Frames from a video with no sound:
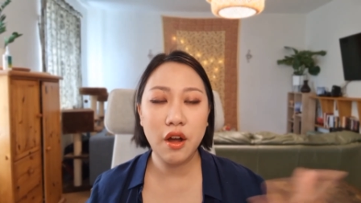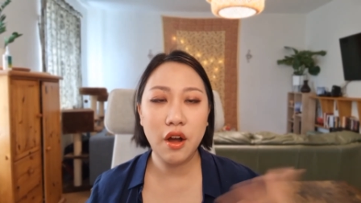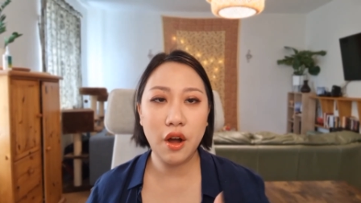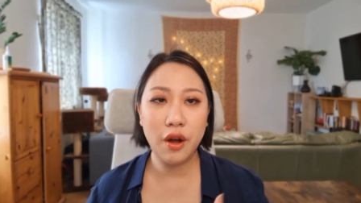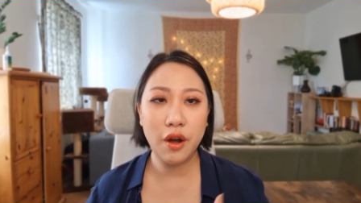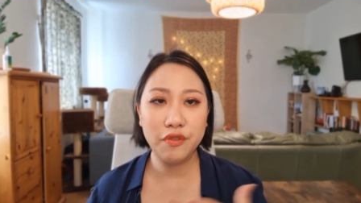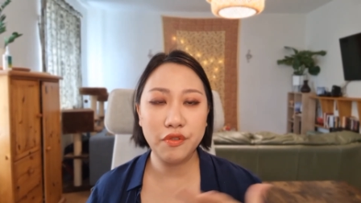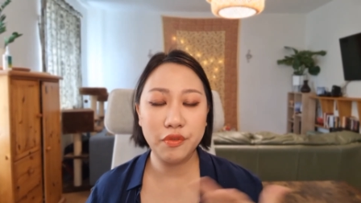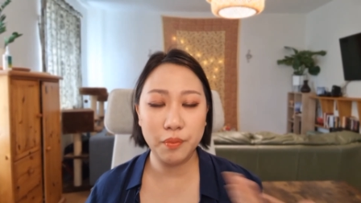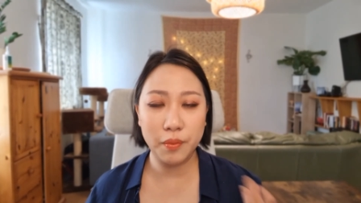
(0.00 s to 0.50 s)

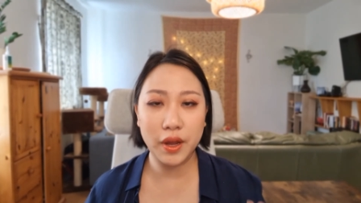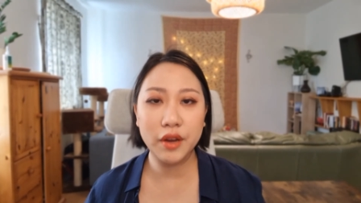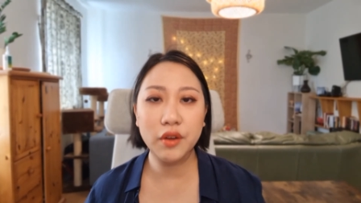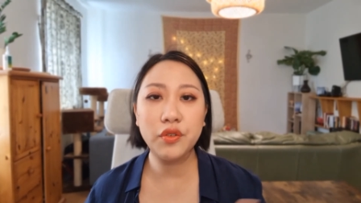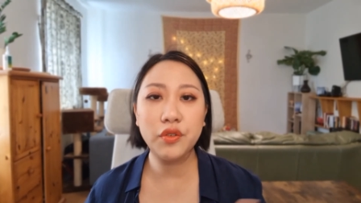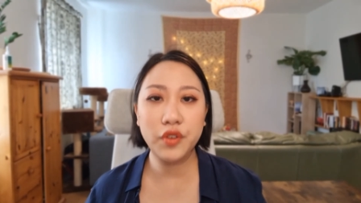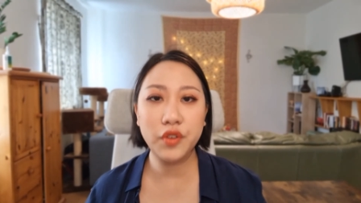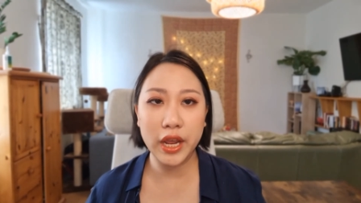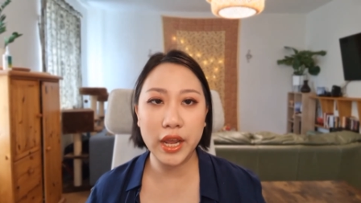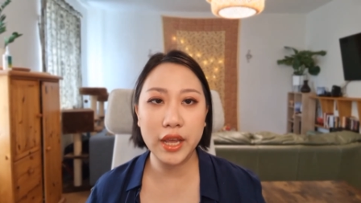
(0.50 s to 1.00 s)
of my
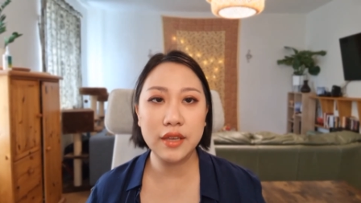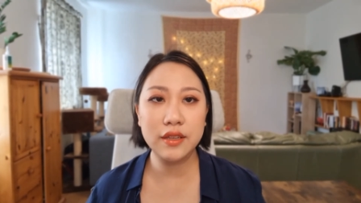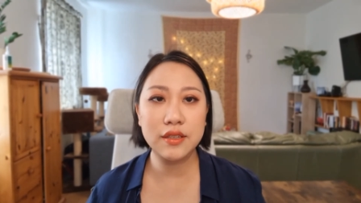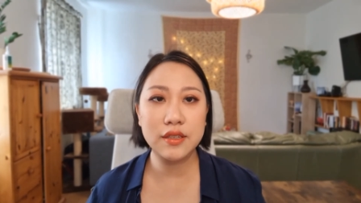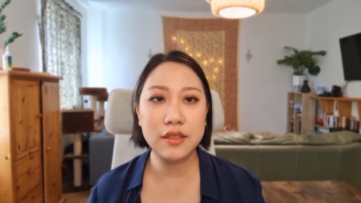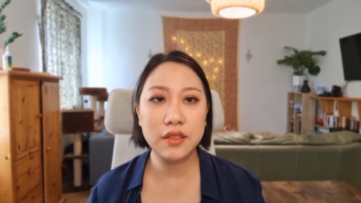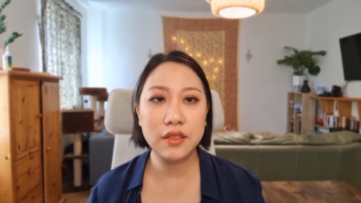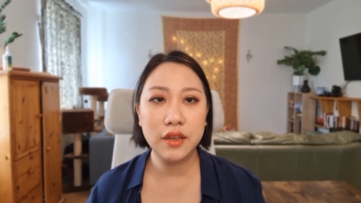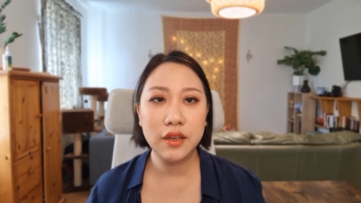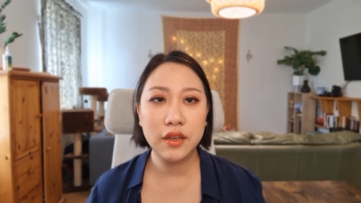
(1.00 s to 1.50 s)

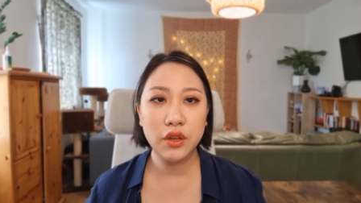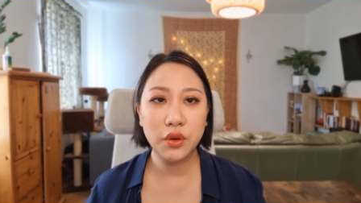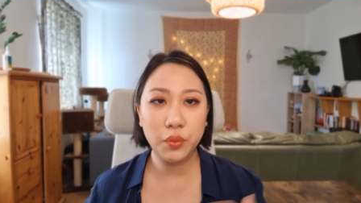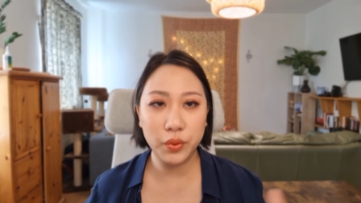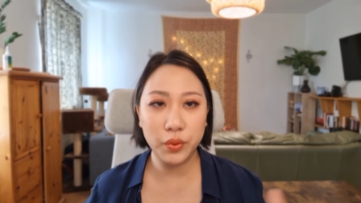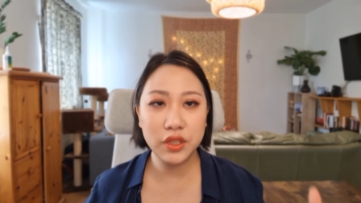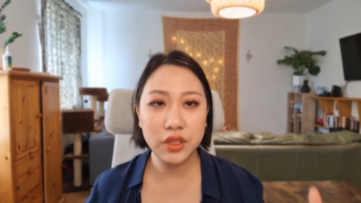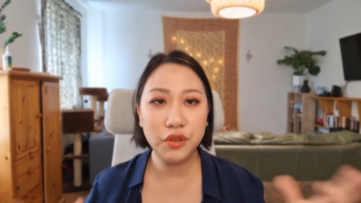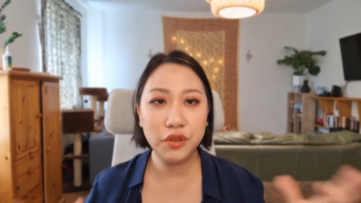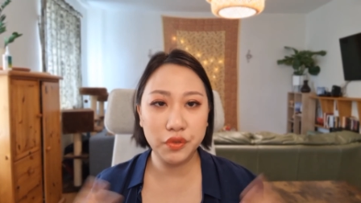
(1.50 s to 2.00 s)
face
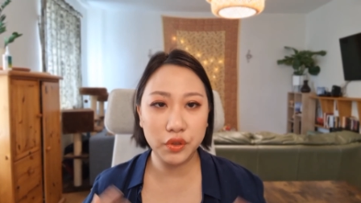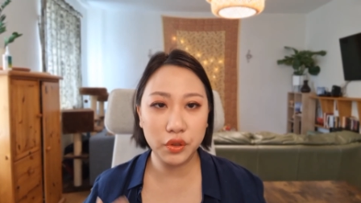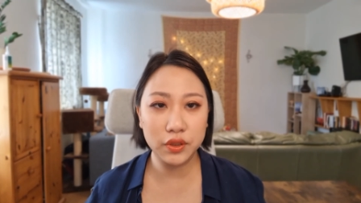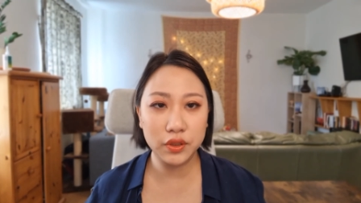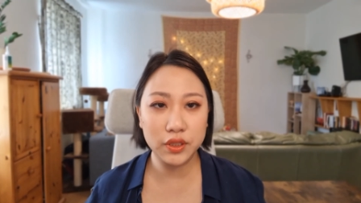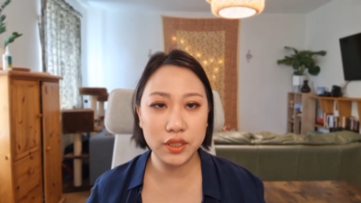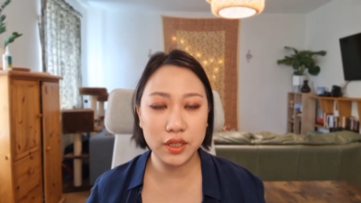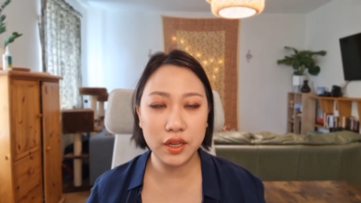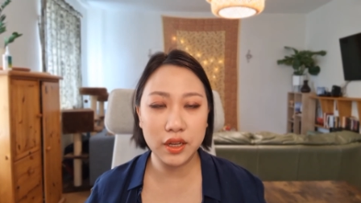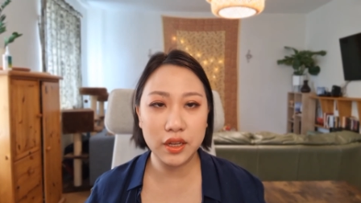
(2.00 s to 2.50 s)
with the
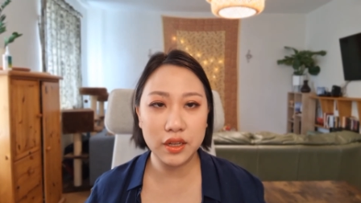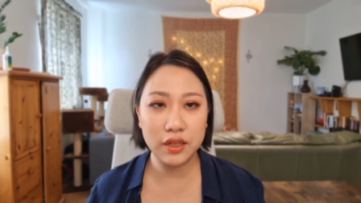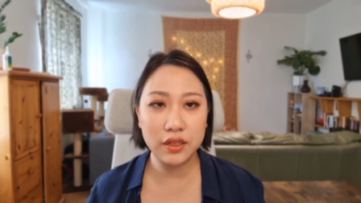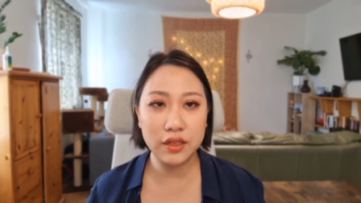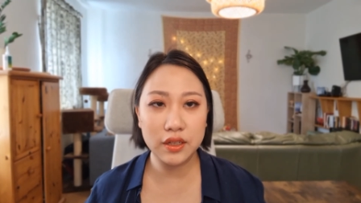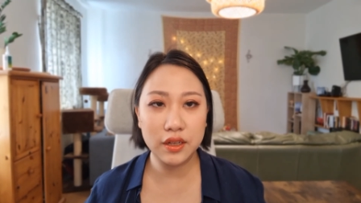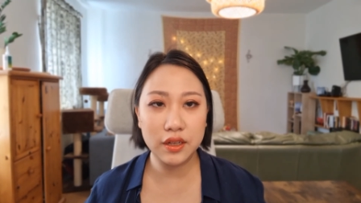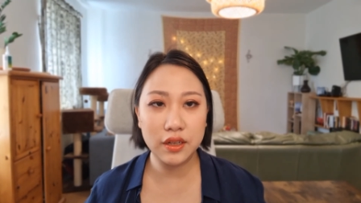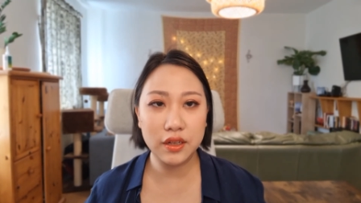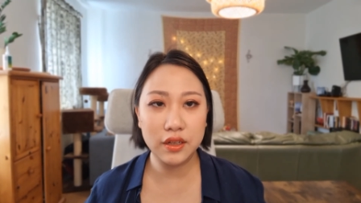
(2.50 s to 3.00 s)
filter,
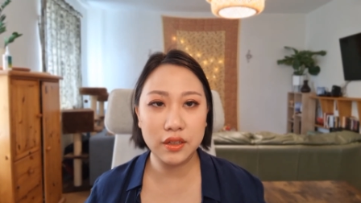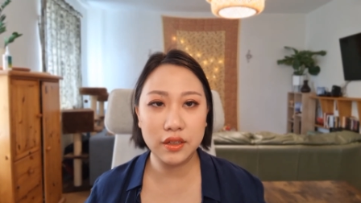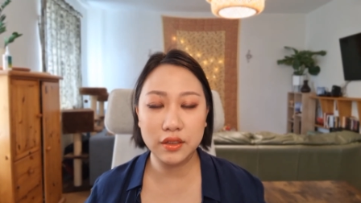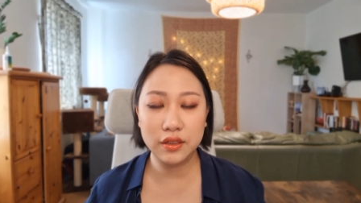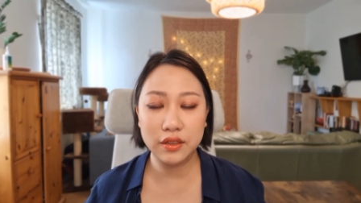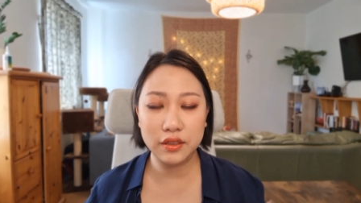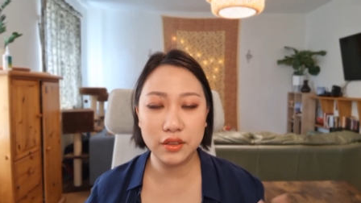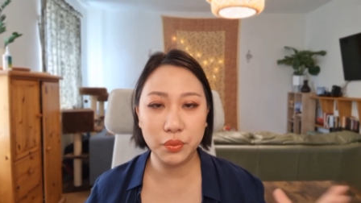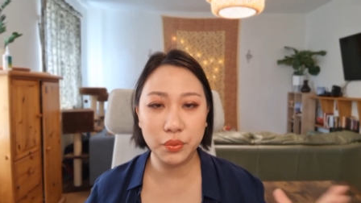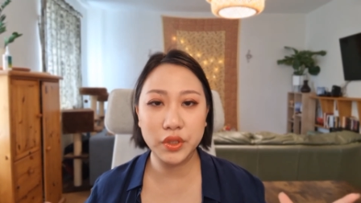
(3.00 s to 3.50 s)

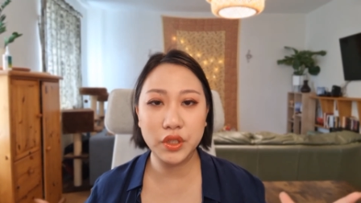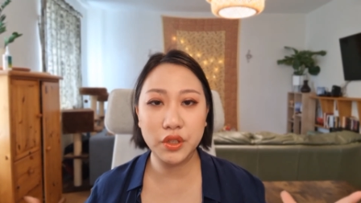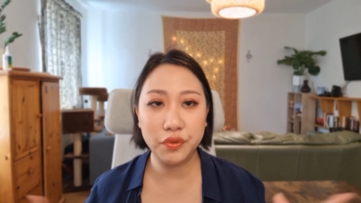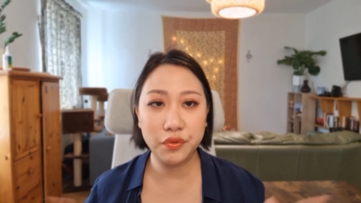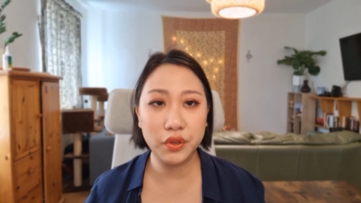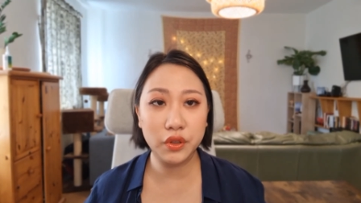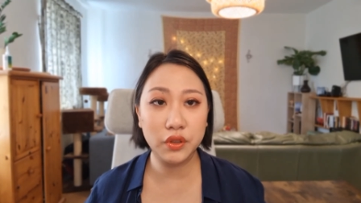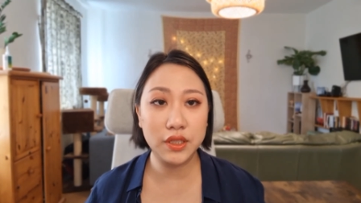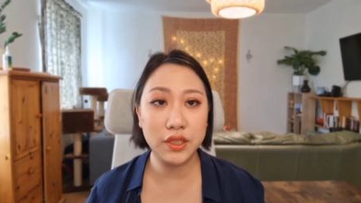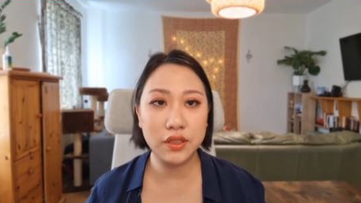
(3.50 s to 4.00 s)
with the
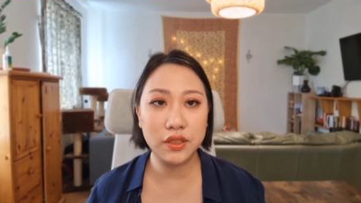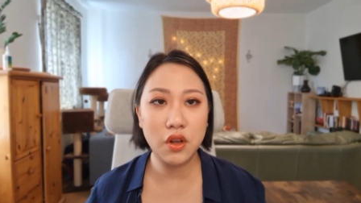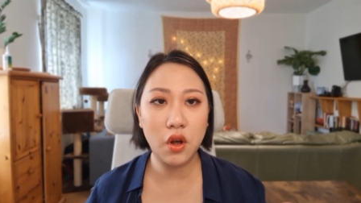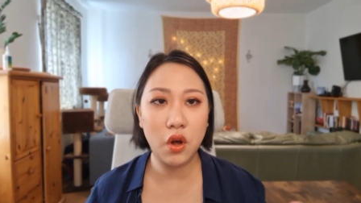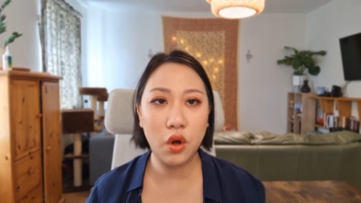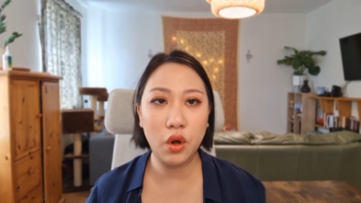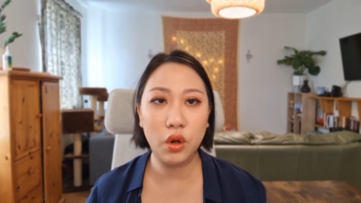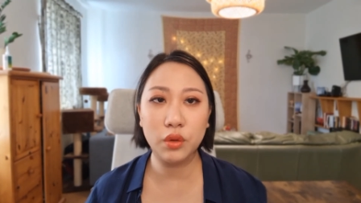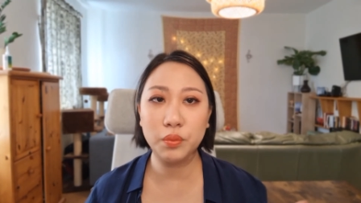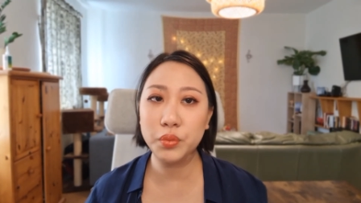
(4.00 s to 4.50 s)
filters
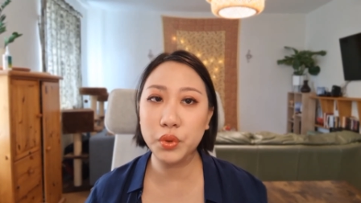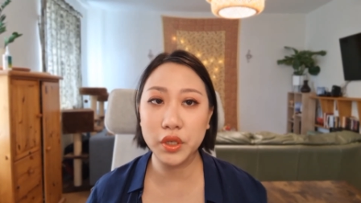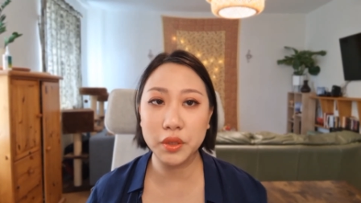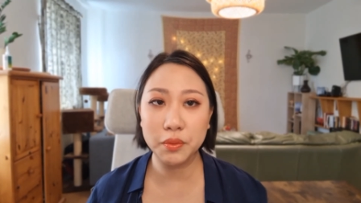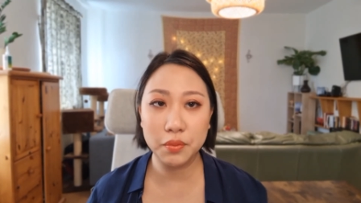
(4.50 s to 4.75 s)
all put in